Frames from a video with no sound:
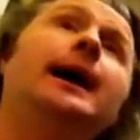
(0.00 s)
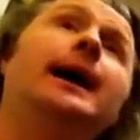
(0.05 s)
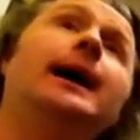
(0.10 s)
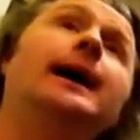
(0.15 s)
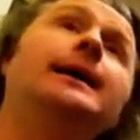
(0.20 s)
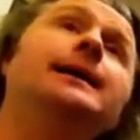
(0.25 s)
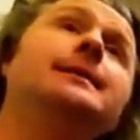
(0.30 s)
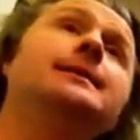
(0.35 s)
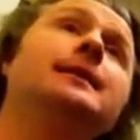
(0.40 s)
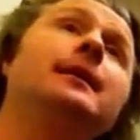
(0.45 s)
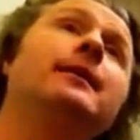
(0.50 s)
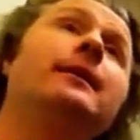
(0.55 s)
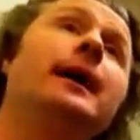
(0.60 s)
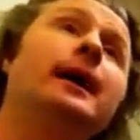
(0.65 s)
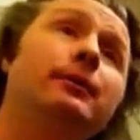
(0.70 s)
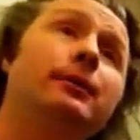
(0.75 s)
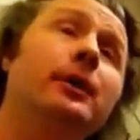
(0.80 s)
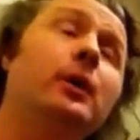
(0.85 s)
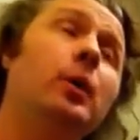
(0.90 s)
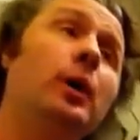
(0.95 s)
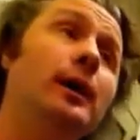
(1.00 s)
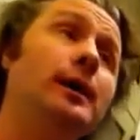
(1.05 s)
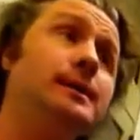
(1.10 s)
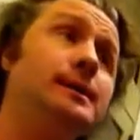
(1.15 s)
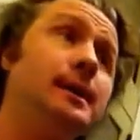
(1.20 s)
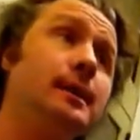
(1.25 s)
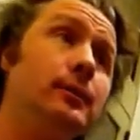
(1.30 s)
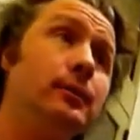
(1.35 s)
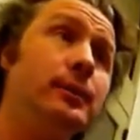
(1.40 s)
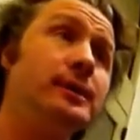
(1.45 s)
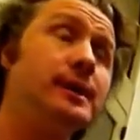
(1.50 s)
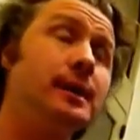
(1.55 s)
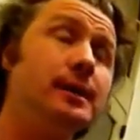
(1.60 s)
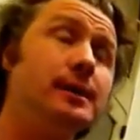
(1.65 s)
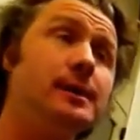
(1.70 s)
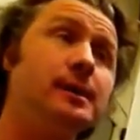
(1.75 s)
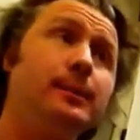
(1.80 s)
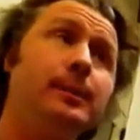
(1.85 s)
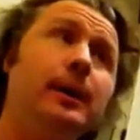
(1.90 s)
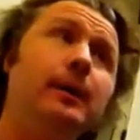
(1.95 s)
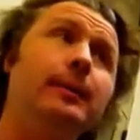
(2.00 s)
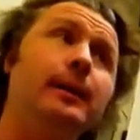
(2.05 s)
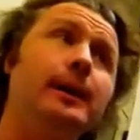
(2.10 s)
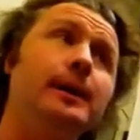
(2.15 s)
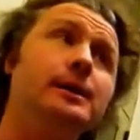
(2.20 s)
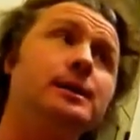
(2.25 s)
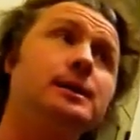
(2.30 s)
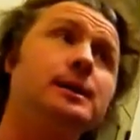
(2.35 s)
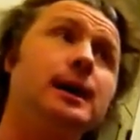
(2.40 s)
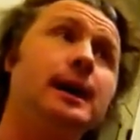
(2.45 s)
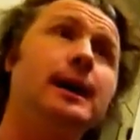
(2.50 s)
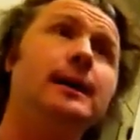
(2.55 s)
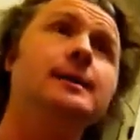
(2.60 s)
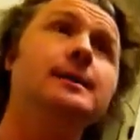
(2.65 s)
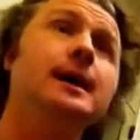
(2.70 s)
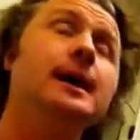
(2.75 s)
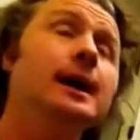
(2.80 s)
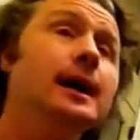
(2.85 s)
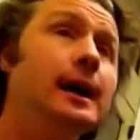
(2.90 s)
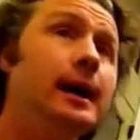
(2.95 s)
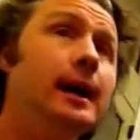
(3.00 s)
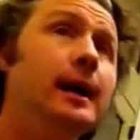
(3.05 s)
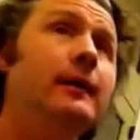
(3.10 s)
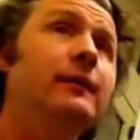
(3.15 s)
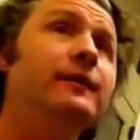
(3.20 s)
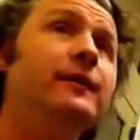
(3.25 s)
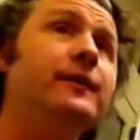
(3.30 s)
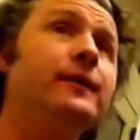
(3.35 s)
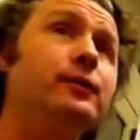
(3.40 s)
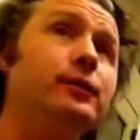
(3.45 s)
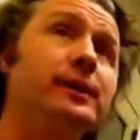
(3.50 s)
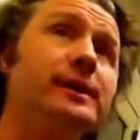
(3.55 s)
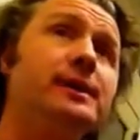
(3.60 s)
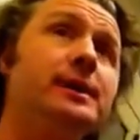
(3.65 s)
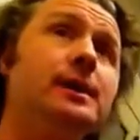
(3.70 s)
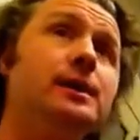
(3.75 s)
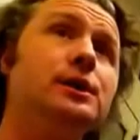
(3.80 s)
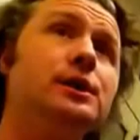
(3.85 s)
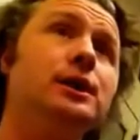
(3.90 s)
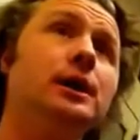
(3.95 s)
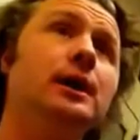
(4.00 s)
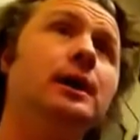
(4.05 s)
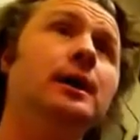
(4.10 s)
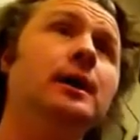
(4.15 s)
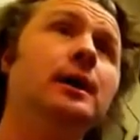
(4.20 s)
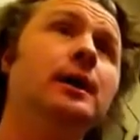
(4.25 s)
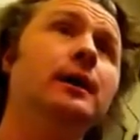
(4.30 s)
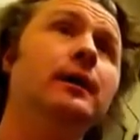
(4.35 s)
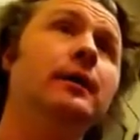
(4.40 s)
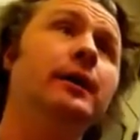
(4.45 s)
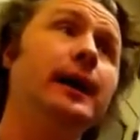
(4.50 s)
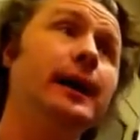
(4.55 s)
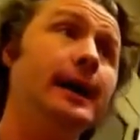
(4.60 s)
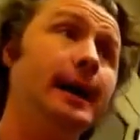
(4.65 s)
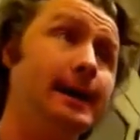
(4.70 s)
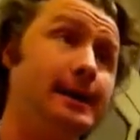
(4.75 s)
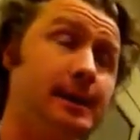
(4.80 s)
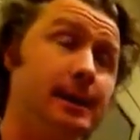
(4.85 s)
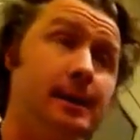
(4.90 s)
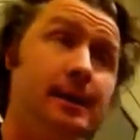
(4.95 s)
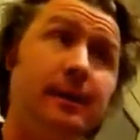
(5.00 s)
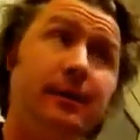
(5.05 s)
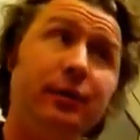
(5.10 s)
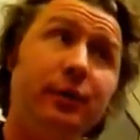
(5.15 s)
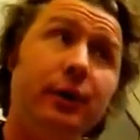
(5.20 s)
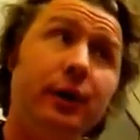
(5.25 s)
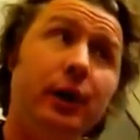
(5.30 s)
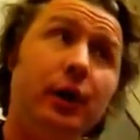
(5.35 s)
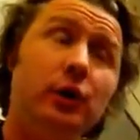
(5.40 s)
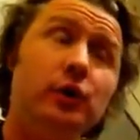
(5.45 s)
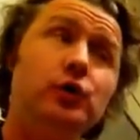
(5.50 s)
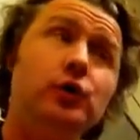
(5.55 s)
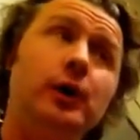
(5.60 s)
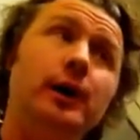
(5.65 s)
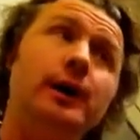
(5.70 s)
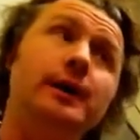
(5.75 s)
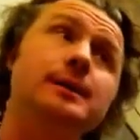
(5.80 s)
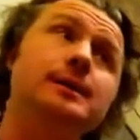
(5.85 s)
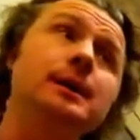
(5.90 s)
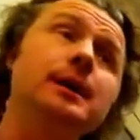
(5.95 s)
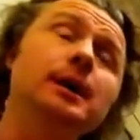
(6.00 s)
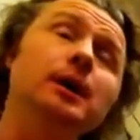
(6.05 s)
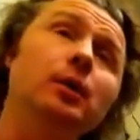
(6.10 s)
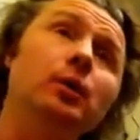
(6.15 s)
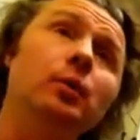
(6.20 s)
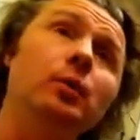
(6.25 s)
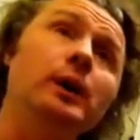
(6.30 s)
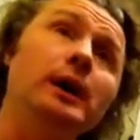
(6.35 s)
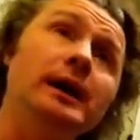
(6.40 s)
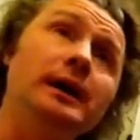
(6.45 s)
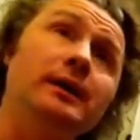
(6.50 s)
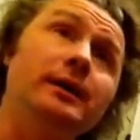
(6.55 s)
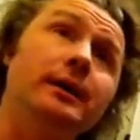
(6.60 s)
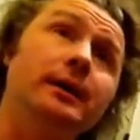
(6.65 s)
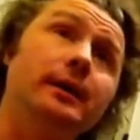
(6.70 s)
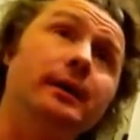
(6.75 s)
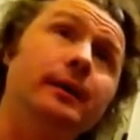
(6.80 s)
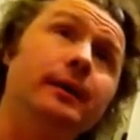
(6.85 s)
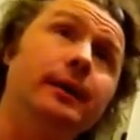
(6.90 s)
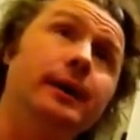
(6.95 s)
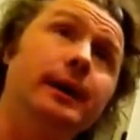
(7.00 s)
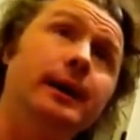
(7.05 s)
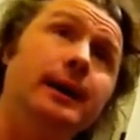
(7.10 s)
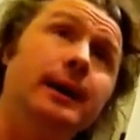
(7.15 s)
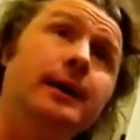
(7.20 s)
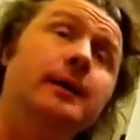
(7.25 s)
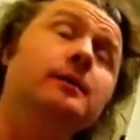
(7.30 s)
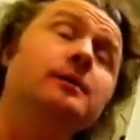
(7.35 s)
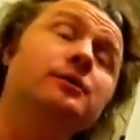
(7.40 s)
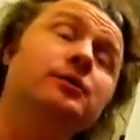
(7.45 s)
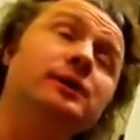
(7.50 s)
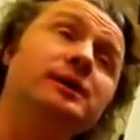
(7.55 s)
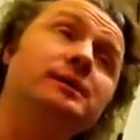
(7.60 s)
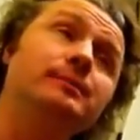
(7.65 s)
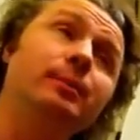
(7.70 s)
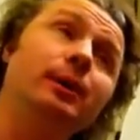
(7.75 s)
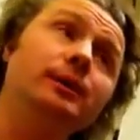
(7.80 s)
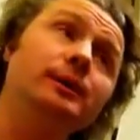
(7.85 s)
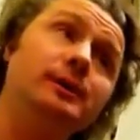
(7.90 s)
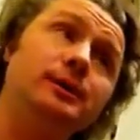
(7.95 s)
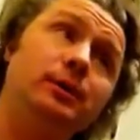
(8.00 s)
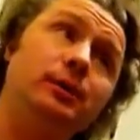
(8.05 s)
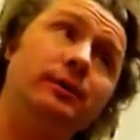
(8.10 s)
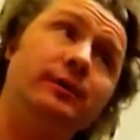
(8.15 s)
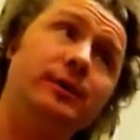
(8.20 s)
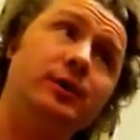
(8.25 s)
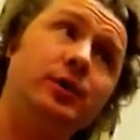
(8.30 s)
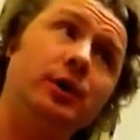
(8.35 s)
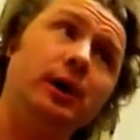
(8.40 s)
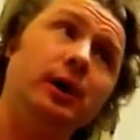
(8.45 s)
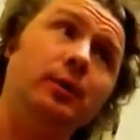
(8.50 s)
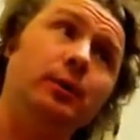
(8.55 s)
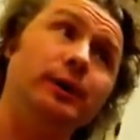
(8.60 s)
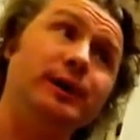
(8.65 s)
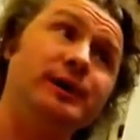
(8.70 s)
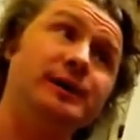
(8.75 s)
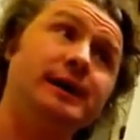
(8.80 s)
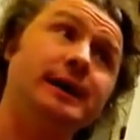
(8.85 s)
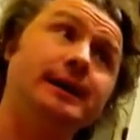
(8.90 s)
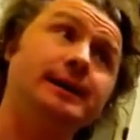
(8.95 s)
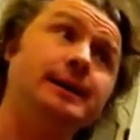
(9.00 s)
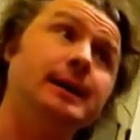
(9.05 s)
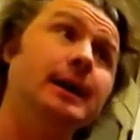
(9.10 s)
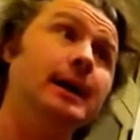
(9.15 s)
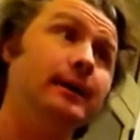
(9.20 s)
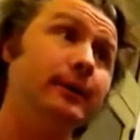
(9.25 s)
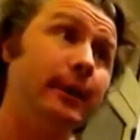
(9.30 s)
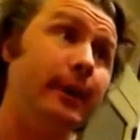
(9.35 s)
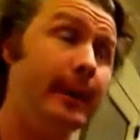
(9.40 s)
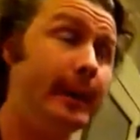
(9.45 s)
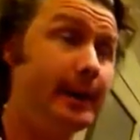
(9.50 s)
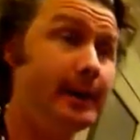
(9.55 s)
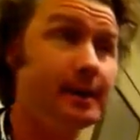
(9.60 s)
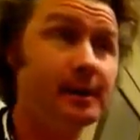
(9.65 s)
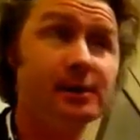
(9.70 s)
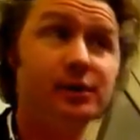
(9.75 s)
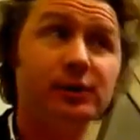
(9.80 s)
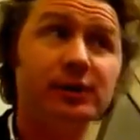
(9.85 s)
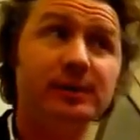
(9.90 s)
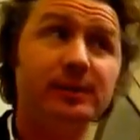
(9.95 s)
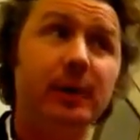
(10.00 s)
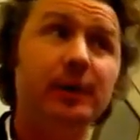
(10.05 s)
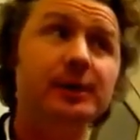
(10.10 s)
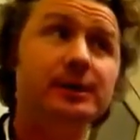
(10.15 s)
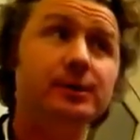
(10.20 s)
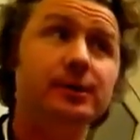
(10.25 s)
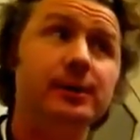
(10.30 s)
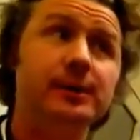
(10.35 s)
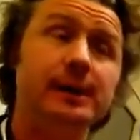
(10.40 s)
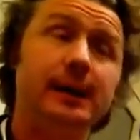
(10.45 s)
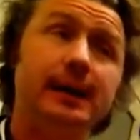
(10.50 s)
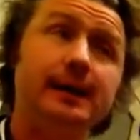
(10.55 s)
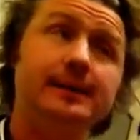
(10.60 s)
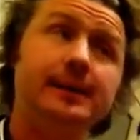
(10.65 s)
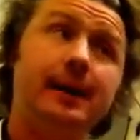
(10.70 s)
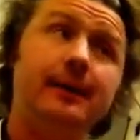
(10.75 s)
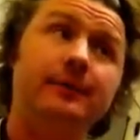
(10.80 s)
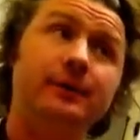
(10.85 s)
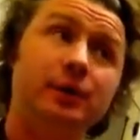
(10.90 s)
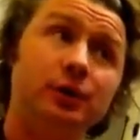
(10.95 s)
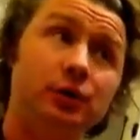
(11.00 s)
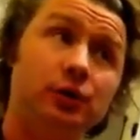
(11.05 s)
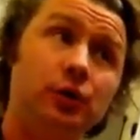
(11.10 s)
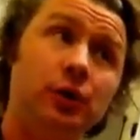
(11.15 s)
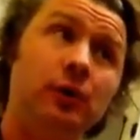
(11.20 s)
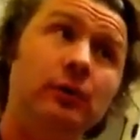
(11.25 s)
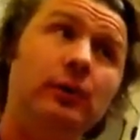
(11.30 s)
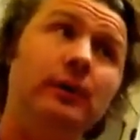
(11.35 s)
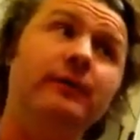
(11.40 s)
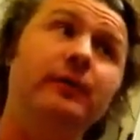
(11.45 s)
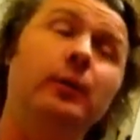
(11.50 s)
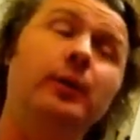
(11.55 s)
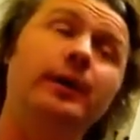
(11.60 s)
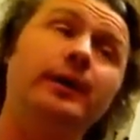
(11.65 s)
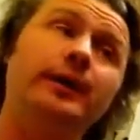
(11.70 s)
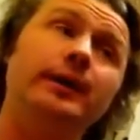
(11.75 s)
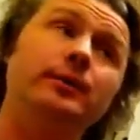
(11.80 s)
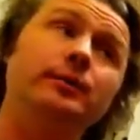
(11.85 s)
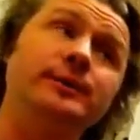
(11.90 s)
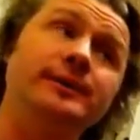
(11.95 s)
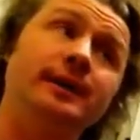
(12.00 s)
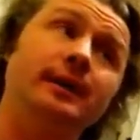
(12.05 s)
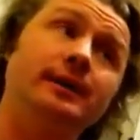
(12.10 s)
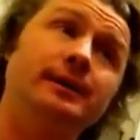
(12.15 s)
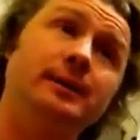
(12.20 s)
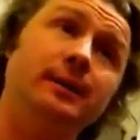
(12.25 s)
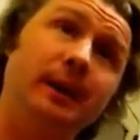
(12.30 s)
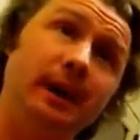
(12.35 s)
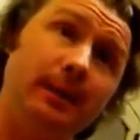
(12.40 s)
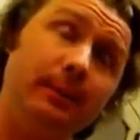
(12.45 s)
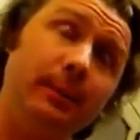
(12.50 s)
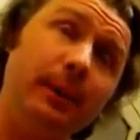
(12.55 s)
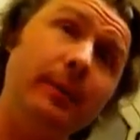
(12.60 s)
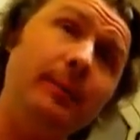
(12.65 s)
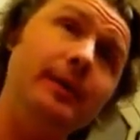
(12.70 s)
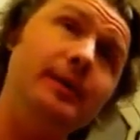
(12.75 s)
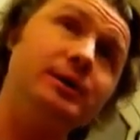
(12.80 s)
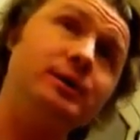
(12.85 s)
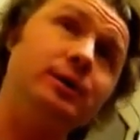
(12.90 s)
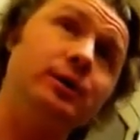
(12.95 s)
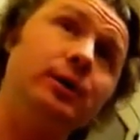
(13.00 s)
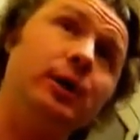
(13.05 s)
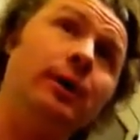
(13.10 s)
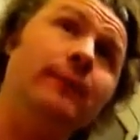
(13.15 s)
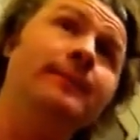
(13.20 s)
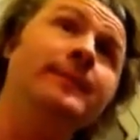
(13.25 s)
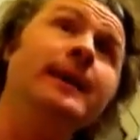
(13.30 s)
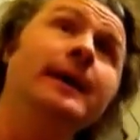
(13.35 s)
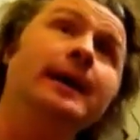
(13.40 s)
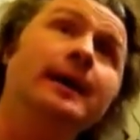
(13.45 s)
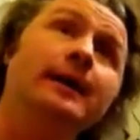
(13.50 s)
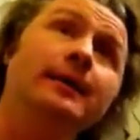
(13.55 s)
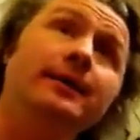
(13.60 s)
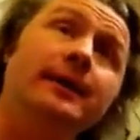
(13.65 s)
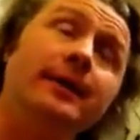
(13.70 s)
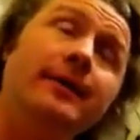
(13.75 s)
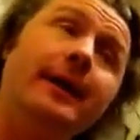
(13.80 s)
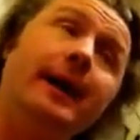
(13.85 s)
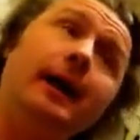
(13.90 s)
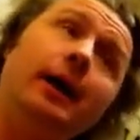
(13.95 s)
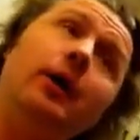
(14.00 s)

And that requires that the results are published. And if the researcher then has a different contract with the industry sponsor of the trial, which says that the industry sponsor is allowed to have control over whether the results are being published or not, then that